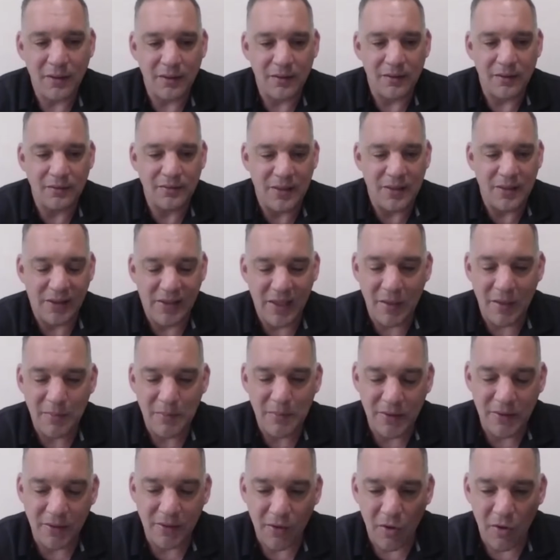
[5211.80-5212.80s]
they gave
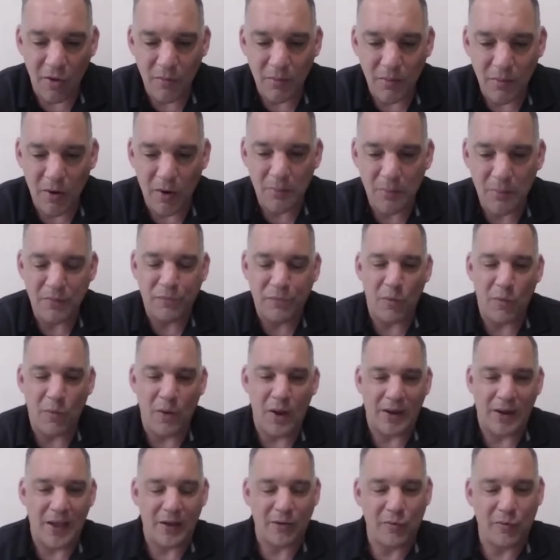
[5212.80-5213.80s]
me the GOMAR before
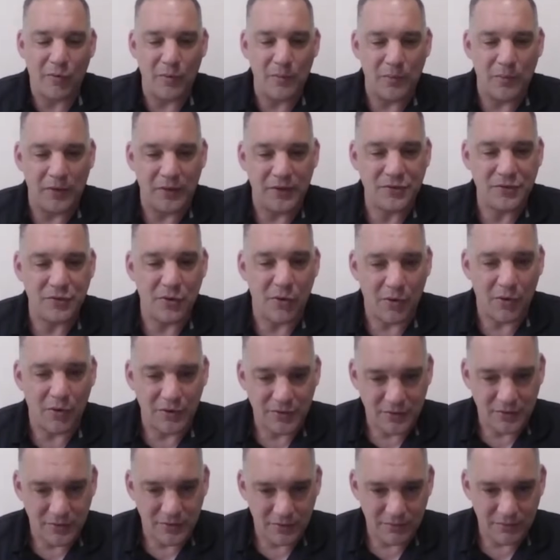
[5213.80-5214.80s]
I got criminally
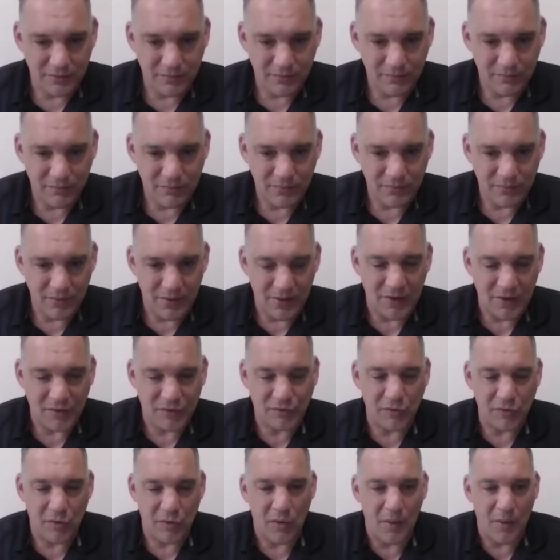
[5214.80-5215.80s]
charged. And
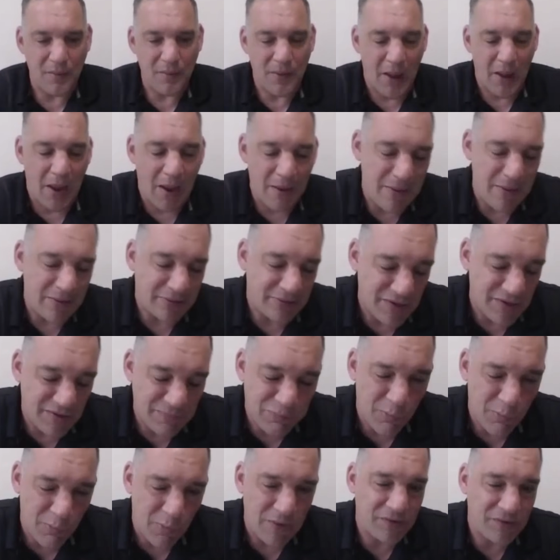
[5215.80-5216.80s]
so I'm at this
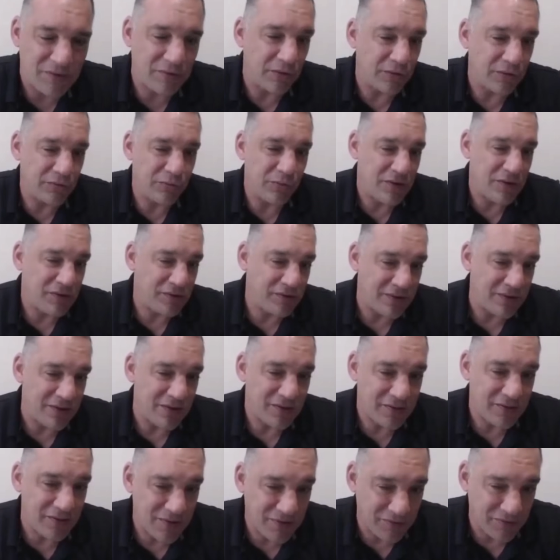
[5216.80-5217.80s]
point still trusting the
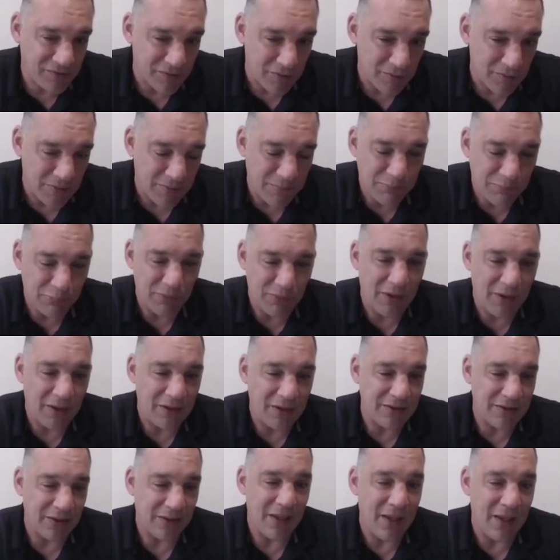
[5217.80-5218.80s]
system and
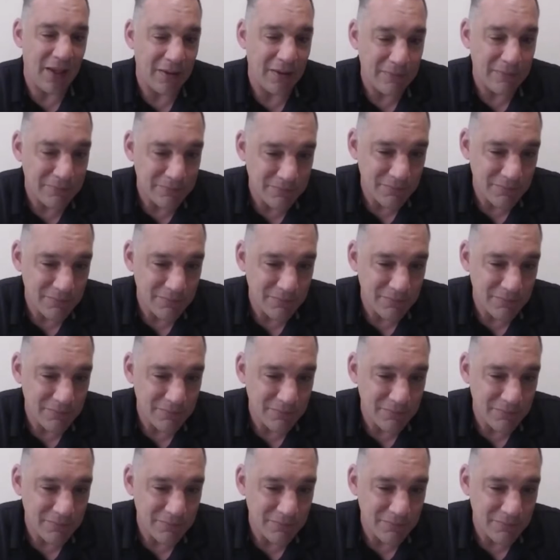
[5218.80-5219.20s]
playing the game.